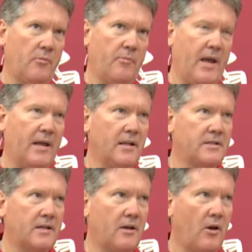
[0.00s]
make it
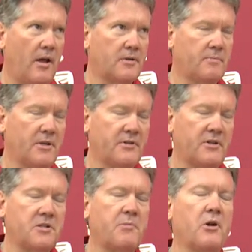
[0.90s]
as much of an
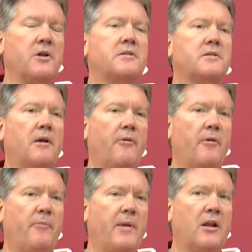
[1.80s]
experience
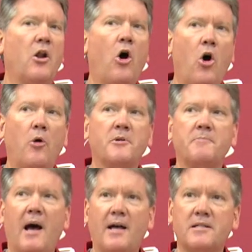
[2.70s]
being at home as
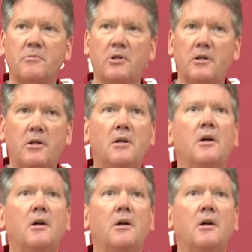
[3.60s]
possible.